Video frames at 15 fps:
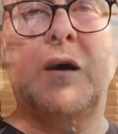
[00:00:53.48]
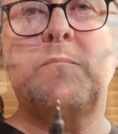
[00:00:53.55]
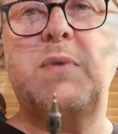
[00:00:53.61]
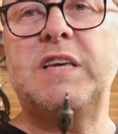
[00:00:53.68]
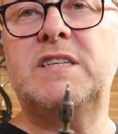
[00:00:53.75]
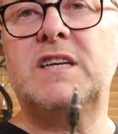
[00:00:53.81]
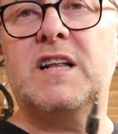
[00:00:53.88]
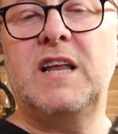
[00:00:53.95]
and
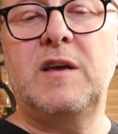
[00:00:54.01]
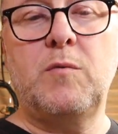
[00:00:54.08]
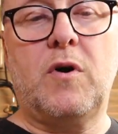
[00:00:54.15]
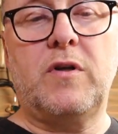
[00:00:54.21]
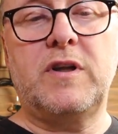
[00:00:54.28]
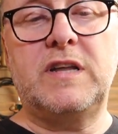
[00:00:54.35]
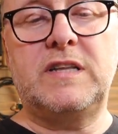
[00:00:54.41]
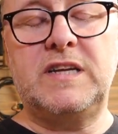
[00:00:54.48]
basically
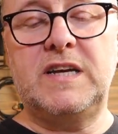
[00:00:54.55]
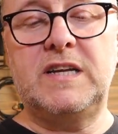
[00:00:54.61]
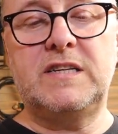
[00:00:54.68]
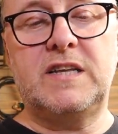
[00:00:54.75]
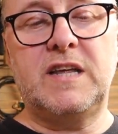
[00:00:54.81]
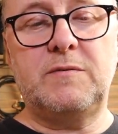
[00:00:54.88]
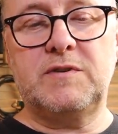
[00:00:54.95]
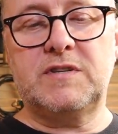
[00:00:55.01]
what it did
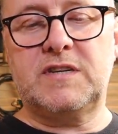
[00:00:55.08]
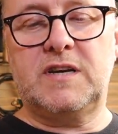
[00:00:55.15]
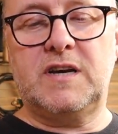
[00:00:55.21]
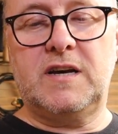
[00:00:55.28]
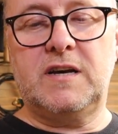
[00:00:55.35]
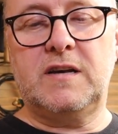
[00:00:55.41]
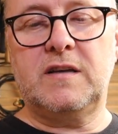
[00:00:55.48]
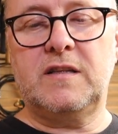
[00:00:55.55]
there was
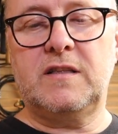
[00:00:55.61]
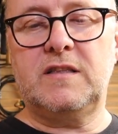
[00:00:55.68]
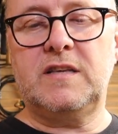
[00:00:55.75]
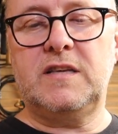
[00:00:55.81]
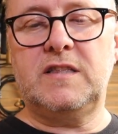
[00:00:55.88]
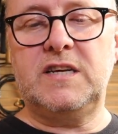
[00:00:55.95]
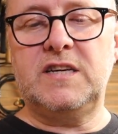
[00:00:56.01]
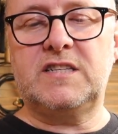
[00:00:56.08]
uh,
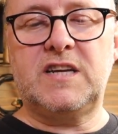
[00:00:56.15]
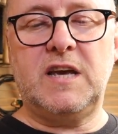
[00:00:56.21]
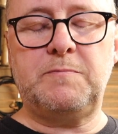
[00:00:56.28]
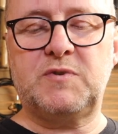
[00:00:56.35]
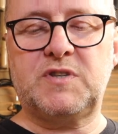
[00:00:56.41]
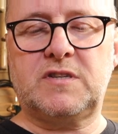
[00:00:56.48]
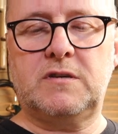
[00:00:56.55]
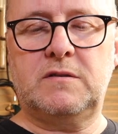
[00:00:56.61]
th these
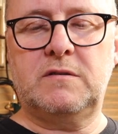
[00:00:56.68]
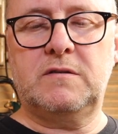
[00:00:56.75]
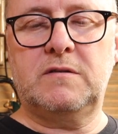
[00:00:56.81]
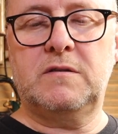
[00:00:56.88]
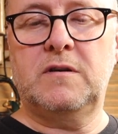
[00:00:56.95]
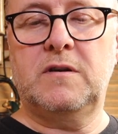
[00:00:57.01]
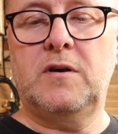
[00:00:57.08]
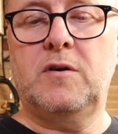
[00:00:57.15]
tips
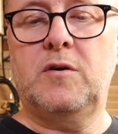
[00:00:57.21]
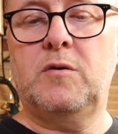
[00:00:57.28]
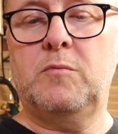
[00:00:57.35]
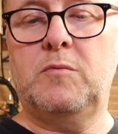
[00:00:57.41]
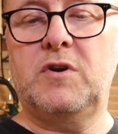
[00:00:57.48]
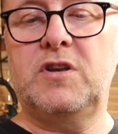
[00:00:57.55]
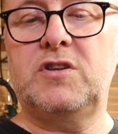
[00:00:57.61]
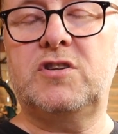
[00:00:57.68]

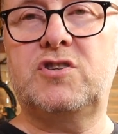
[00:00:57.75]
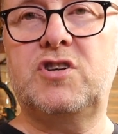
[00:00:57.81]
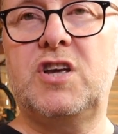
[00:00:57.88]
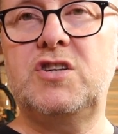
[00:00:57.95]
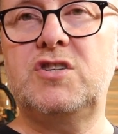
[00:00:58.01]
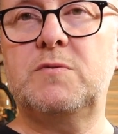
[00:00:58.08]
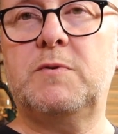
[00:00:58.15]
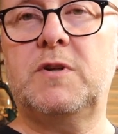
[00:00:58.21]
were
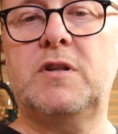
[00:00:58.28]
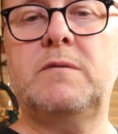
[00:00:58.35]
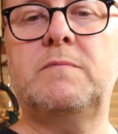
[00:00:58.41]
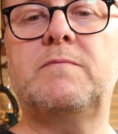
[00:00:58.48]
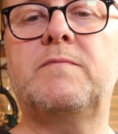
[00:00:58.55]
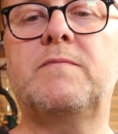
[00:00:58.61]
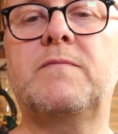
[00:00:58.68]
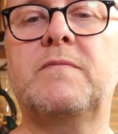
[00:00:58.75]
interchangeable.
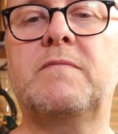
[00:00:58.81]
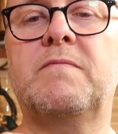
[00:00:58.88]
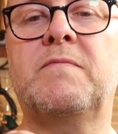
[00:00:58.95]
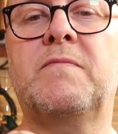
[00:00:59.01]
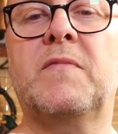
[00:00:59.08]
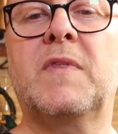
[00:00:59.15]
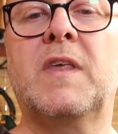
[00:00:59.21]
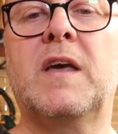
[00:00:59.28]

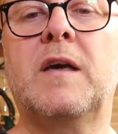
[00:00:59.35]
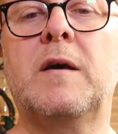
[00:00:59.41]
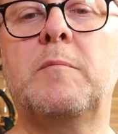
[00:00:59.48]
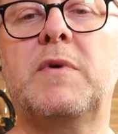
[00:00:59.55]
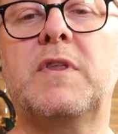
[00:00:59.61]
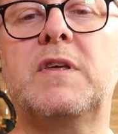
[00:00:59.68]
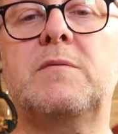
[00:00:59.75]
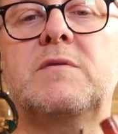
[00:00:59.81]

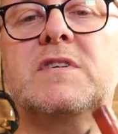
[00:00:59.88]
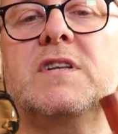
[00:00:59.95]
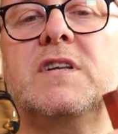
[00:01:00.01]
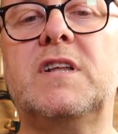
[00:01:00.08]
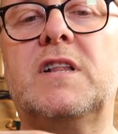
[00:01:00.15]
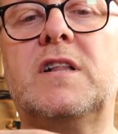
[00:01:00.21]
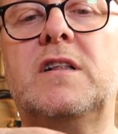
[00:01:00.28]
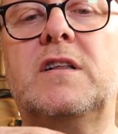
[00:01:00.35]
But there was a
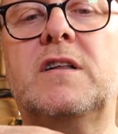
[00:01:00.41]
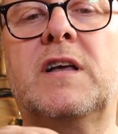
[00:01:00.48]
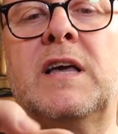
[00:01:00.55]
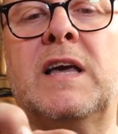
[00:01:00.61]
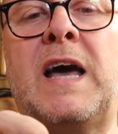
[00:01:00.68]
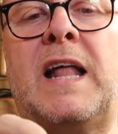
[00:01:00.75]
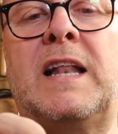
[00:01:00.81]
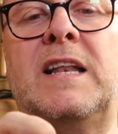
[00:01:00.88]
little
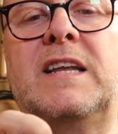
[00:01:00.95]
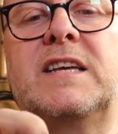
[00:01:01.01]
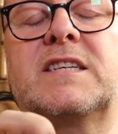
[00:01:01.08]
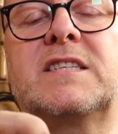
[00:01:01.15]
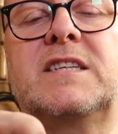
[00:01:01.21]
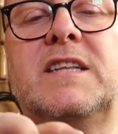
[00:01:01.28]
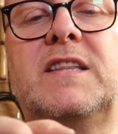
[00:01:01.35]
catalyst